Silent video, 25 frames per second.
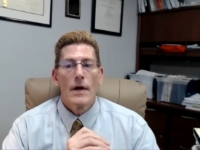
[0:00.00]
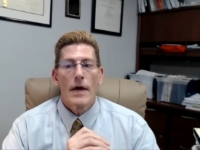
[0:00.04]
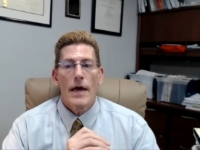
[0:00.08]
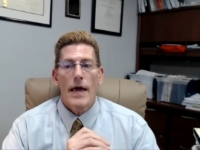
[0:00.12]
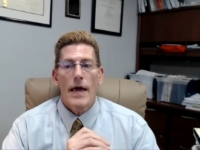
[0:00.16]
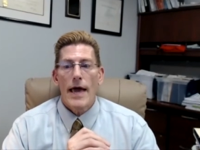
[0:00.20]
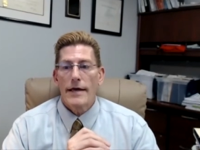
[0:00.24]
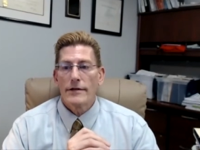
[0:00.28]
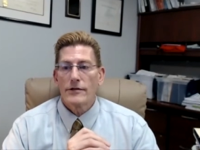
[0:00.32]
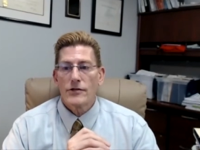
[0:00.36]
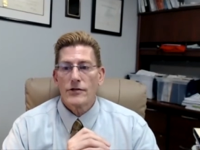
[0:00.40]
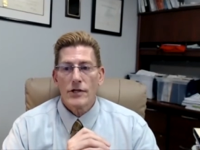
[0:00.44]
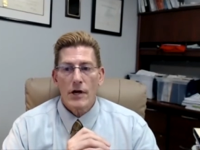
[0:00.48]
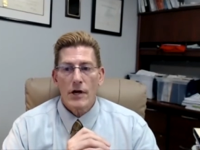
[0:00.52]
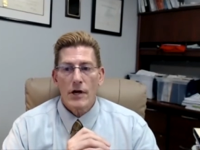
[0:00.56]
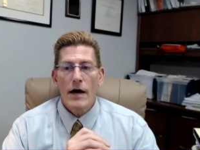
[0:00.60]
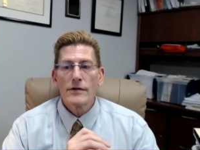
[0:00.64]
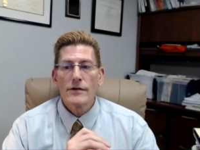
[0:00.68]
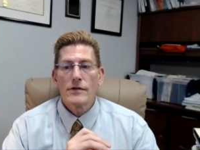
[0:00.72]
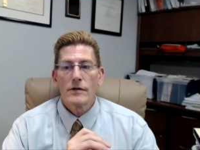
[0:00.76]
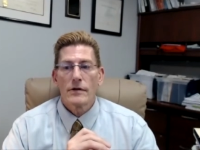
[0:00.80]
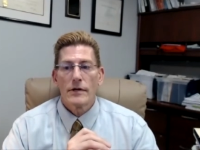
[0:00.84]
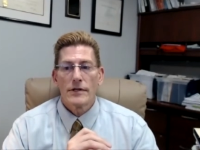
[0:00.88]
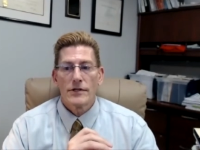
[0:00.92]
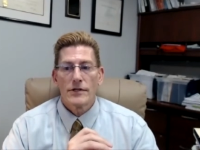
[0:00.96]
And she
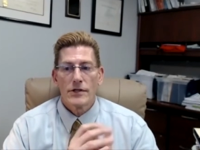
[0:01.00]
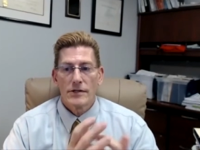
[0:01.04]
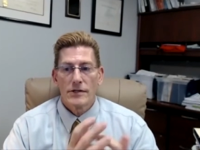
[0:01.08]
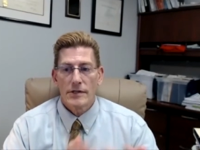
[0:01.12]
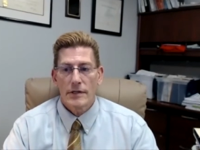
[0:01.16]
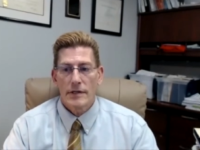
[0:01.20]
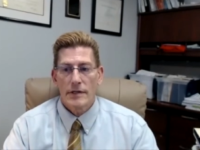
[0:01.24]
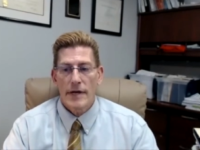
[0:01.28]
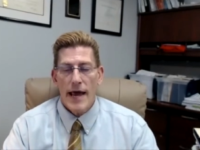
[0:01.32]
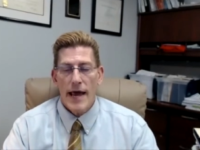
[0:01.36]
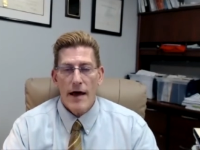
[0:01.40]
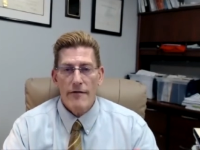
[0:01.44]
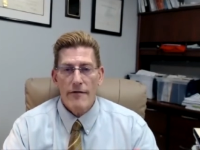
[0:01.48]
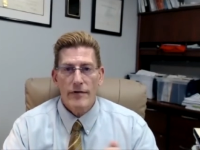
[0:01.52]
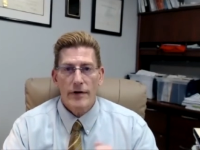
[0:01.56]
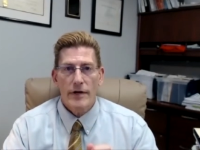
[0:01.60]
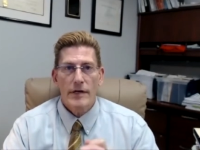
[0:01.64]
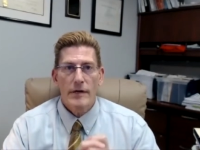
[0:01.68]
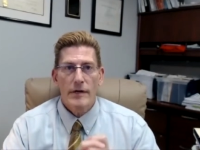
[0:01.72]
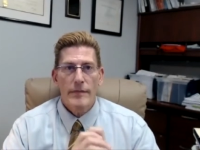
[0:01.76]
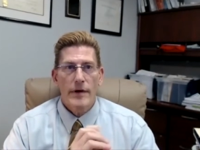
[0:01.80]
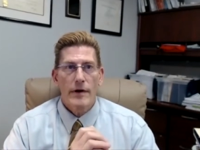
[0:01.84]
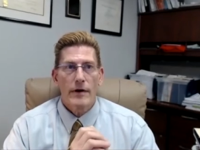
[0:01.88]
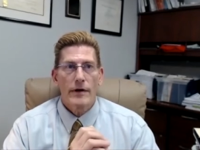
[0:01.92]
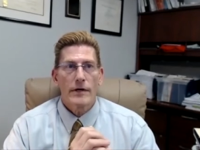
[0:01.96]
also, she's an African
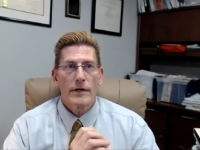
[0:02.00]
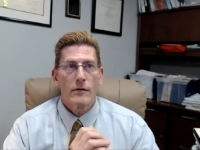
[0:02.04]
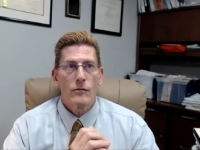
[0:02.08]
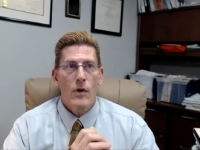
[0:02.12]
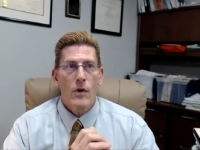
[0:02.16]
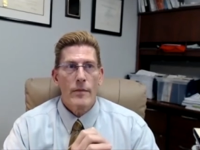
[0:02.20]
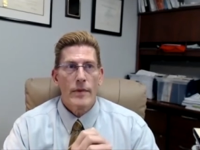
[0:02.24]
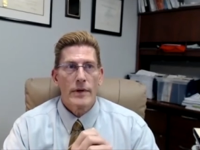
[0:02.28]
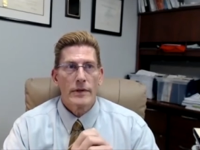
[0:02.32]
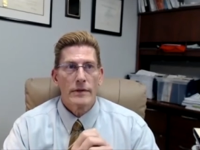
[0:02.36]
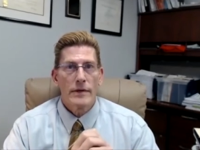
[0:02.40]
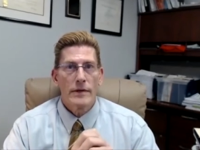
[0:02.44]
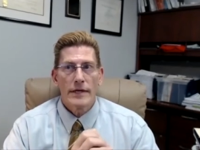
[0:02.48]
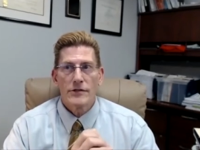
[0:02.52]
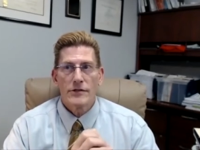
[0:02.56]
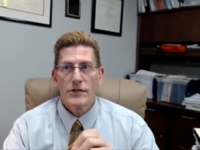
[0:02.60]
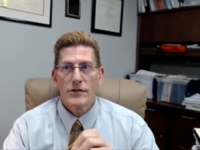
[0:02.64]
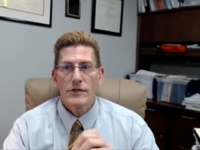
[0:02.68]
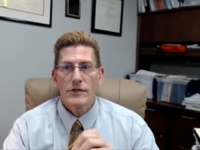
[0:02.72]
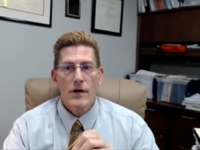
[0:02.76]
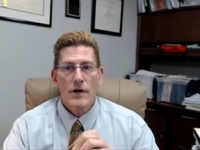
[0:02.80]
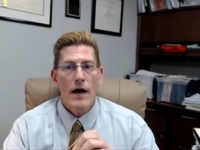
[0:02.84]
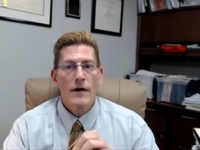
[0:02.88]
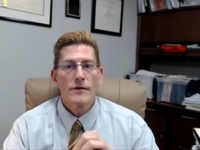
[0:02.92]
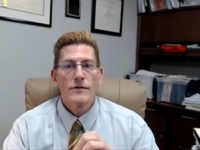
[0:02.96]
American woman, and
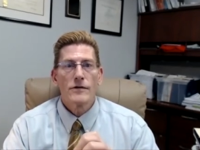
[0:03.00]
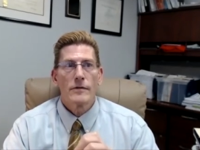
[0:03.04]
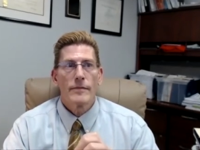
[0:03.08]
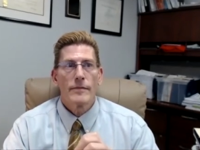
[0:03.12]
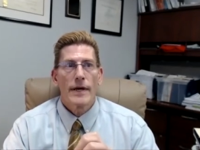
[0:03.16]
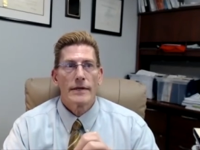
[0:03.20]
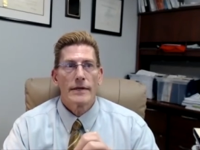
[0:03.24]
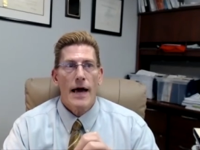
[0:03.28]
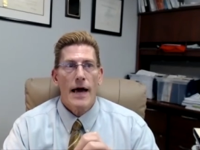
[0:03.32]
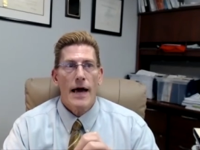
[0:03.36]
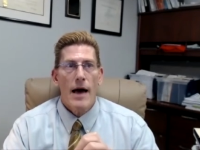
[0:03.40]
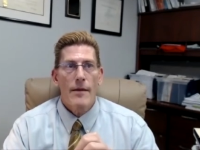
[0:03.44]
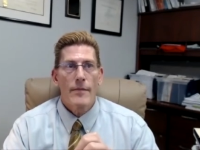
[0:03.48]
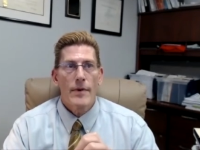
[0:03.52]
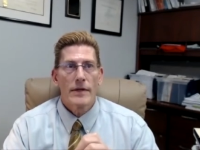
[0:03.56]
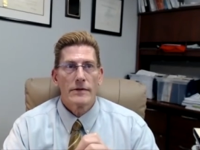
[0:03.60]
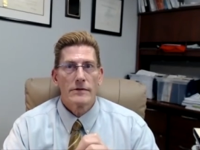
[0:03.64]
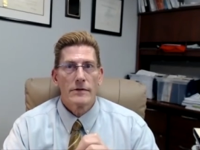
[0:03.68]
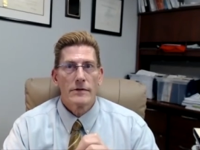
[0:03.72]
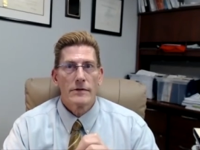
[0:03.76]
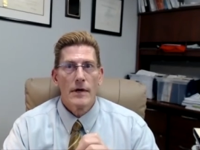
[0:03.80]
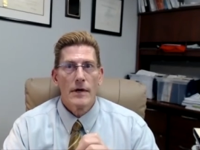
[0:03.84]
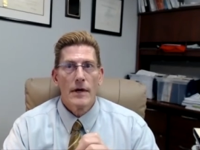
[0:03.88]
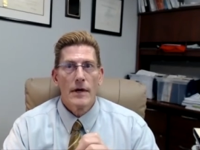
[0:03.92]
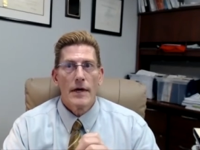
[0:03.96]
she's also made
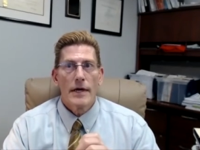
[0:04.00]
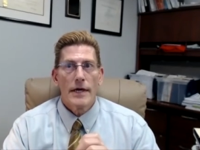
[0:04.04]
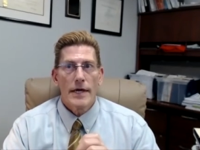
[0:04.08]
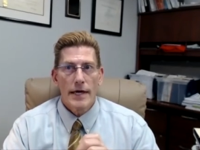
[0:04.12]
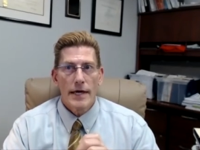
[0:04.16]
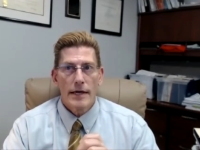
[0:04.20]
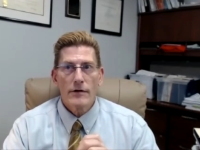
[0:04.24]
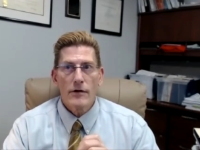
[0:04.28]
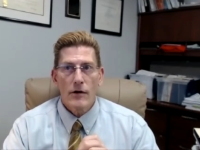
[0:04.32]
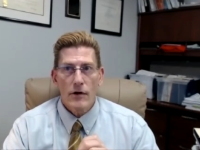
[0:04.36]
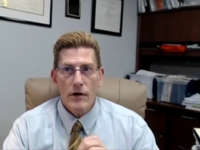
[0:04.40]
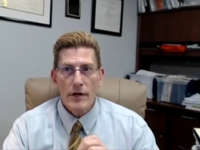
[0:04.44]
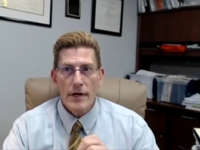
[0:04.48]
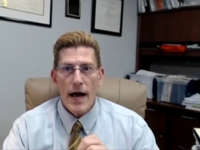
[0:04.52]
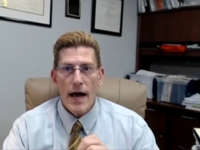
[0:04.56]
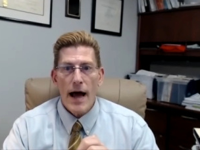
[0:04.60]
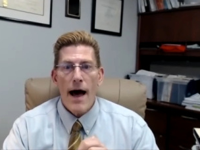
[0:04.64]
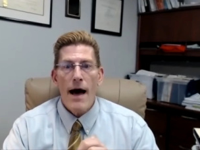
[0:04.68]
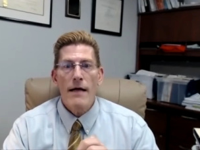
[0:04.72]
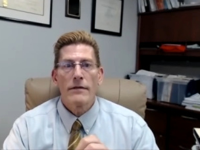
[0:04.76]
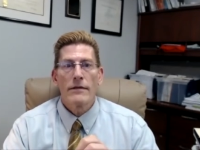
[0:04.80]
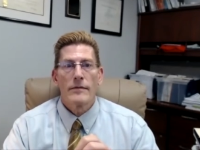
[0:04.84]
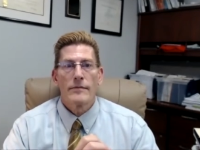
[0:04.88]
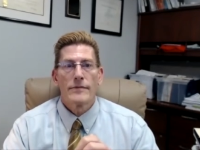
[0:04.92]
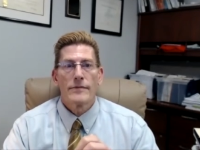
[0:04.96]
comments in her
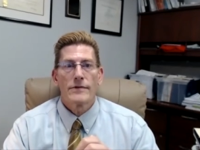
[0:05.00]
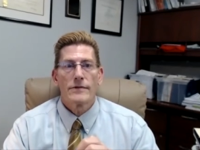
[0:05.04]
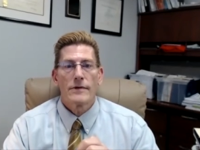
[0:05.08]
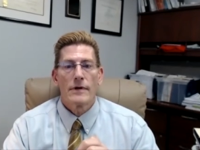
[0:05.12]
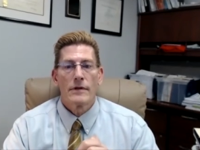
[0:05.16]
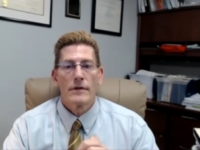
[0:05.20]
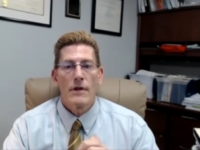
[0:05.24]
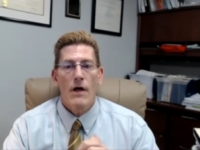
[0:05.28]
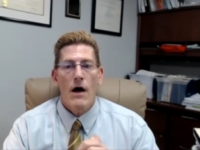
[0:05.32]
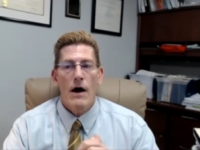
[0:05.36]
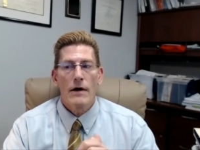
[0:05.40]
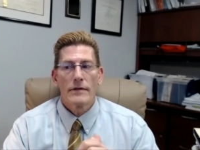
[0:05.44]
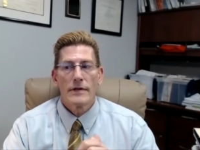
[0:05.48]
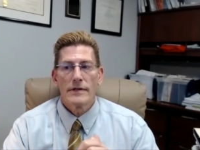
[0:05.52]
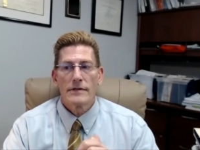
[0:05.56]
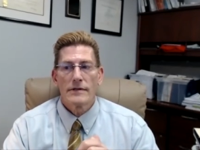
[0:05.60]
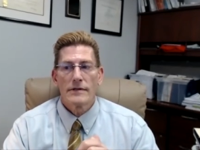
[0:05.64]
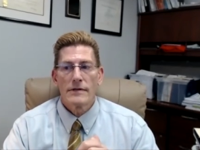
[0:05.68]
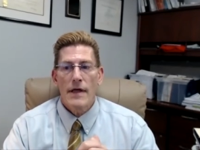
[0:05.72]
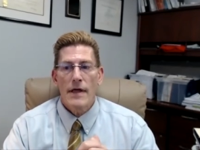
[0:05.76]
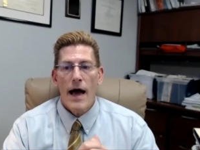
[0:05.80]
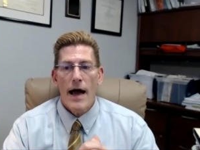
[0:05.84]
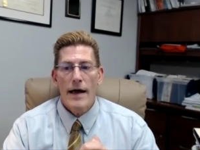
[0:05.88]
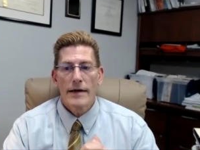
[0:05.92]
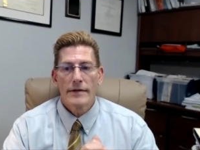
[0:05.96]
columns along these
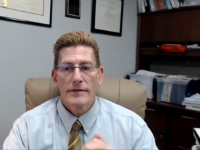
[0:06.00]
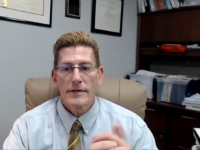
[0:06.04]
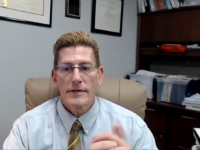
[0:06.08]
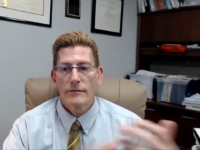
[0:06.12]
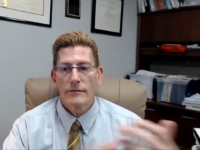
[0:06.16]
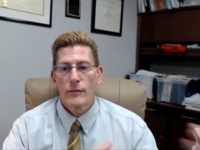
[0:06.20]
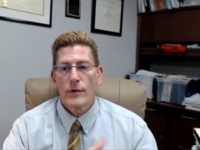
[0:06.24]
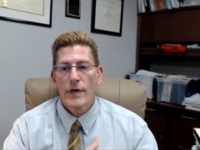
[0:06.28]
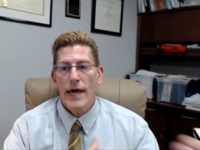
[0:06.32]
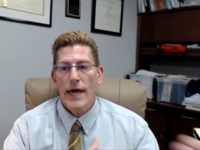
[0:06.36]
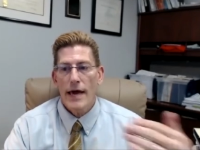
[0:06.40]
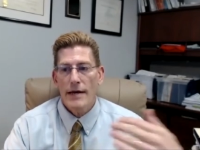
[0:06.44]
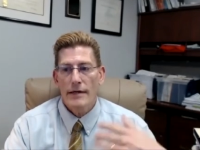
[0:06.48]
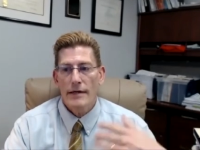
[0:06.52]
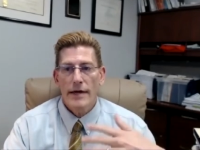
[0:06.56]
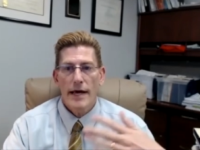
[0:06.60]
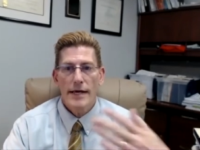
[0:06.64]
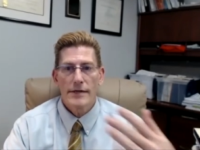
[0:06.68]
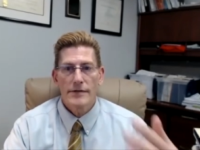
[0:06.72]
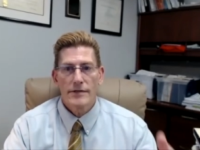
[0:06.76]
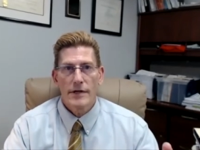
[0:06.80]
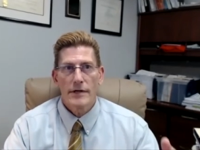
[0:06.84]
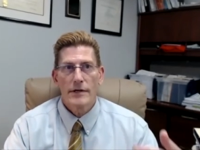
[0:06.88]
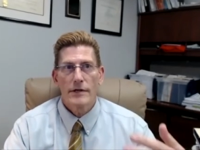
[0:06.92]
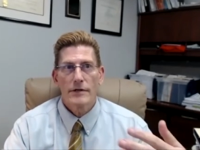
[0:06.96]
lines. And we had a
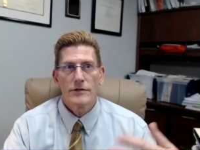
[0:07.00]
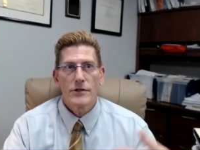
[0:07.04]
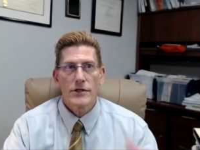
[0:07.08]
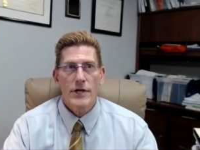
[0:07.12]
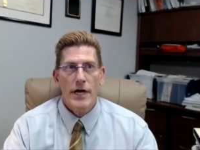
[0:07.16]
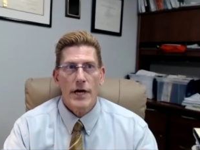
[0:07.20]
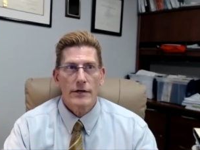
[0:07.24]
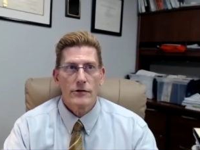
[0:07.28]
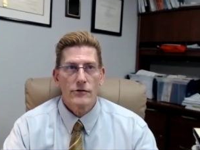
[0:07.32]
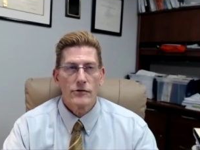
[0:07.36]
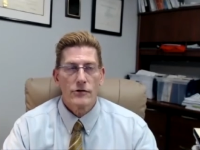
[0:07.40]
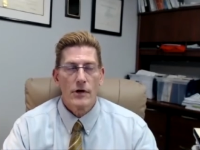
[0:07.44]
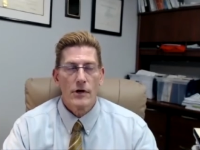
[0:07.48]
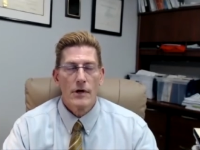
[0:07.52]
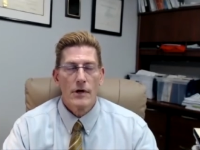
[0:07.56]
nice interchange,